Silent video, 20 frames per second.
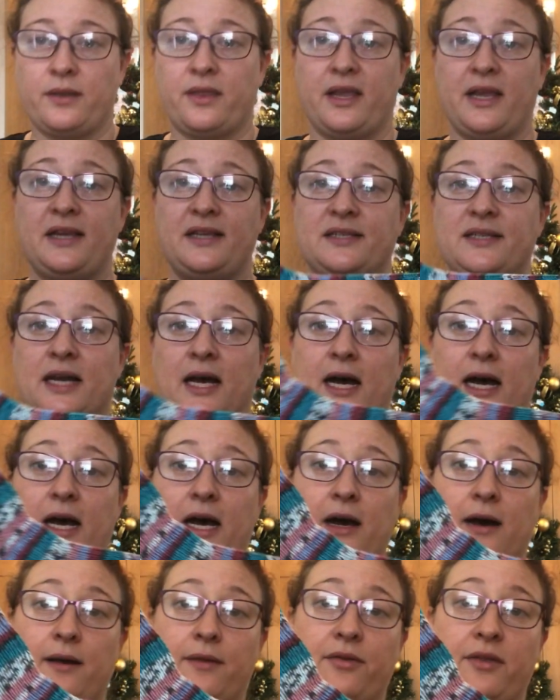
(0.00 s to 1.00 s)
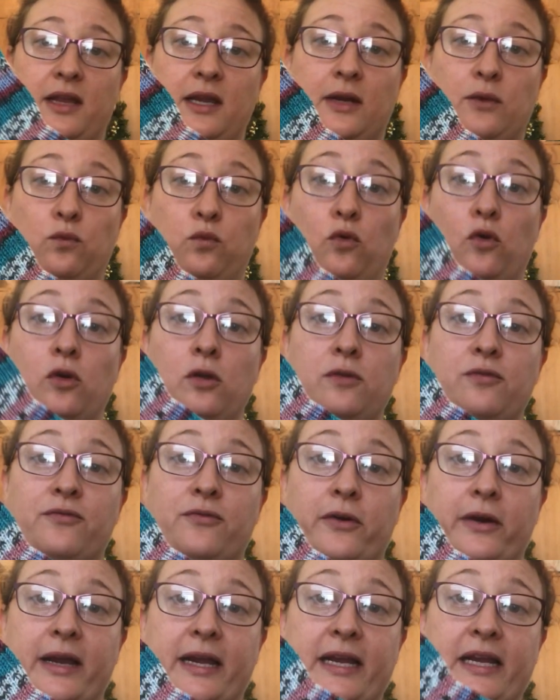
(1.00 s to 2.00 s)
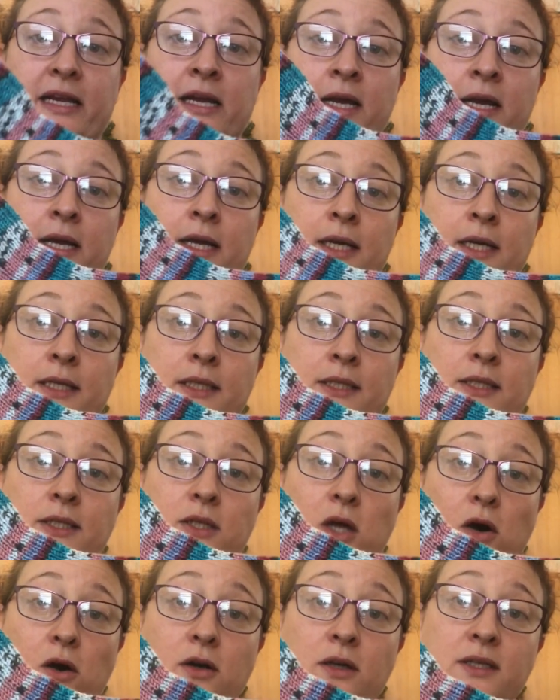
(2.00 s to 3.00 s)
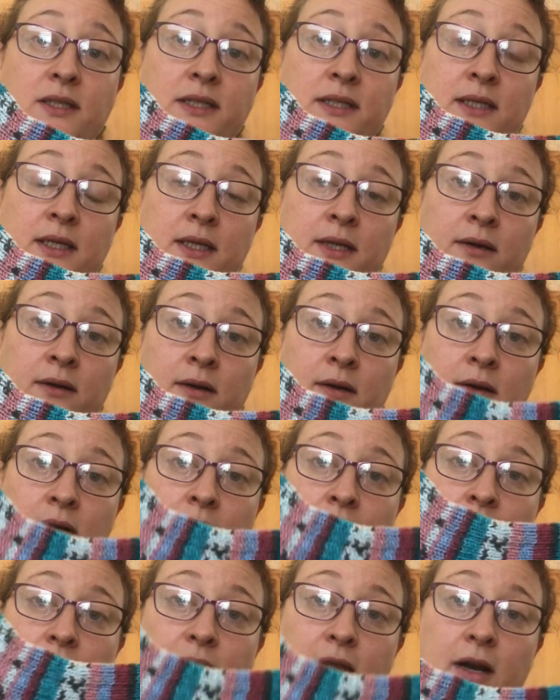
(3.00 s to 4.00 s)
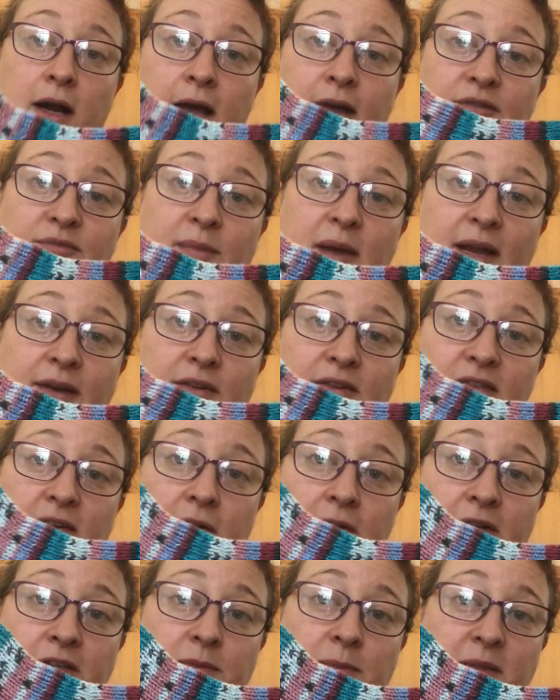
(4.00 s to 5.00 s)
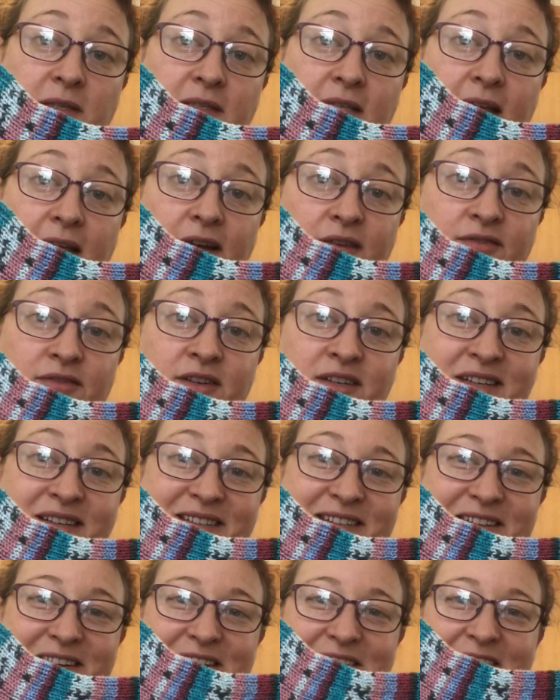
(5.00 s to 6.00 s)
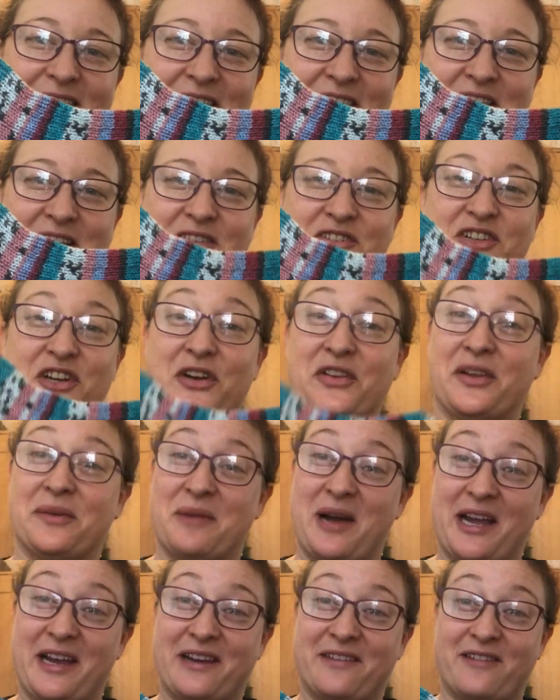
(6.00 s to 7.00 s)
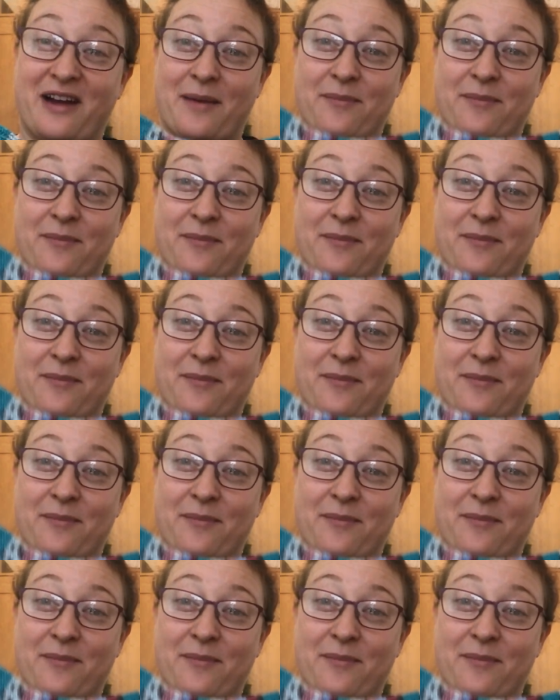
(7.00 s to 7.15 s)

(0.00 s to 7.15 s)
These are the wool-free socks that I have made as a Christmas gift. So now that I've shown them, I can